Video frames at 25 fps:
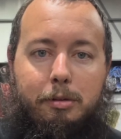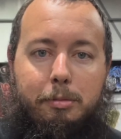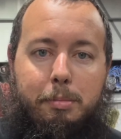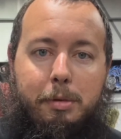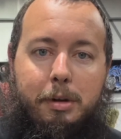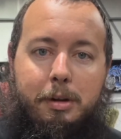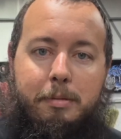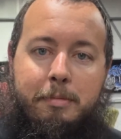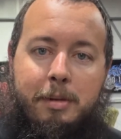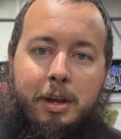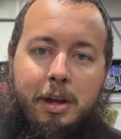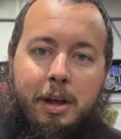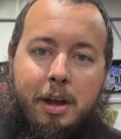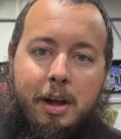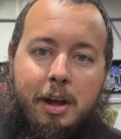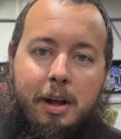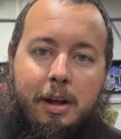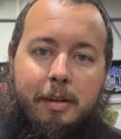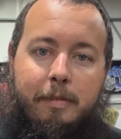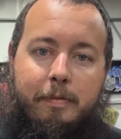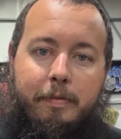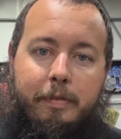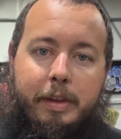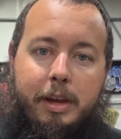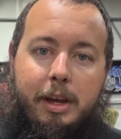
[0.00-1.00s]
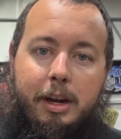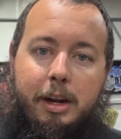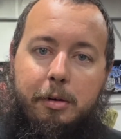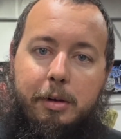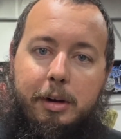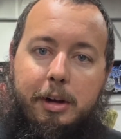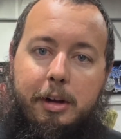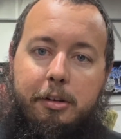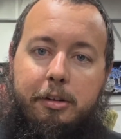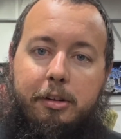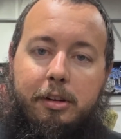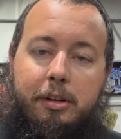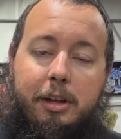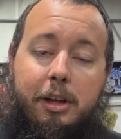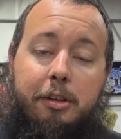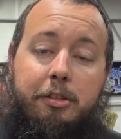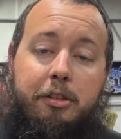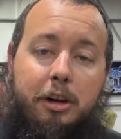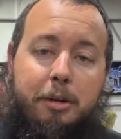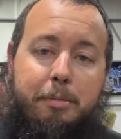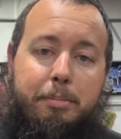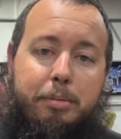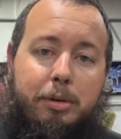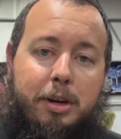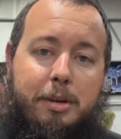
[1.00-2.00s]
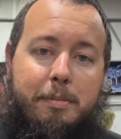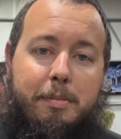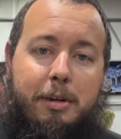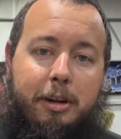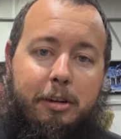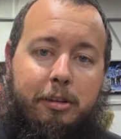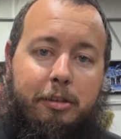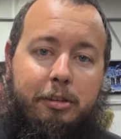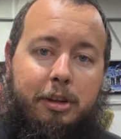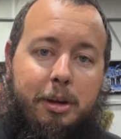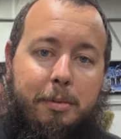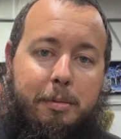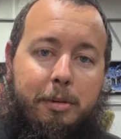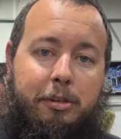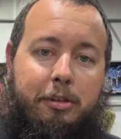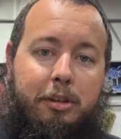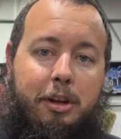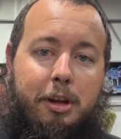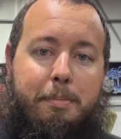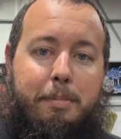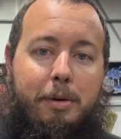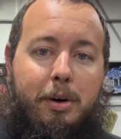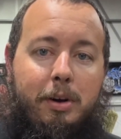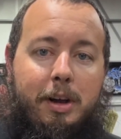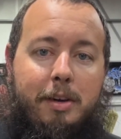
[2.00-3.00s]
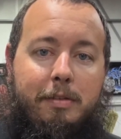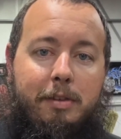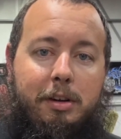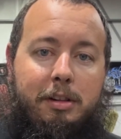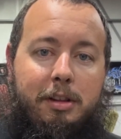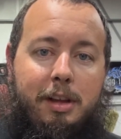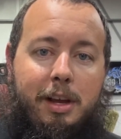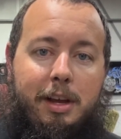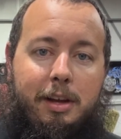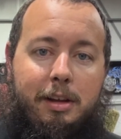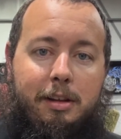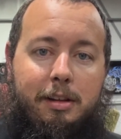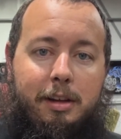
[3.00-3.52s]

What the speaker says: But anyways, that's going to pretty much sum us up on everything.